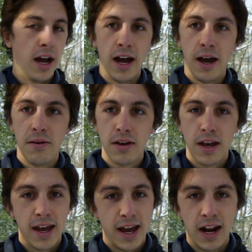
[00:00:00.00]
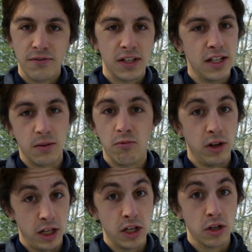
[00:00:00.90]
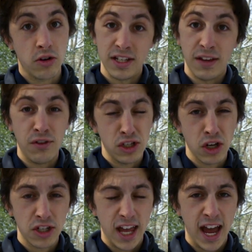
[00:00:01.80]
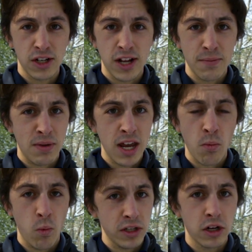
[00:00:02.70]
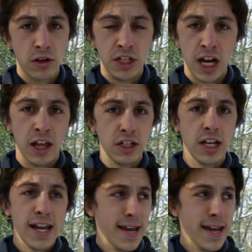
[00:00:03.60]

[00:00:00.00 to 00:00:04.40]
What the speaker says: And I've seen some really good grids. If you search the hashtag PM Winter Grid Challenge,